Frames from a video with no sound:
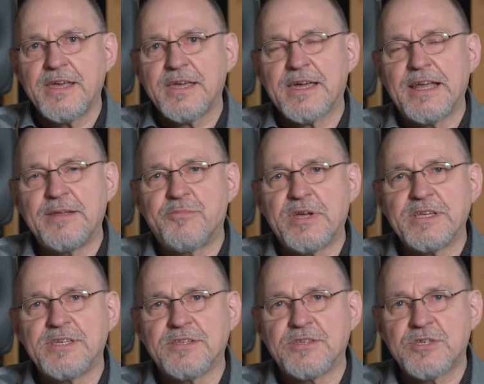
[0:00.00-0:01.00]

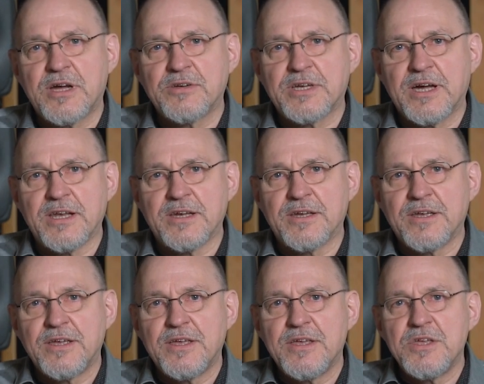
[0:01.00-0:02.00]
calibrating the sound color
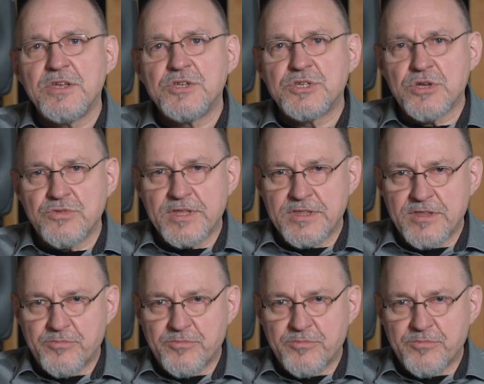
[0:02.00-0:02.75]
so that the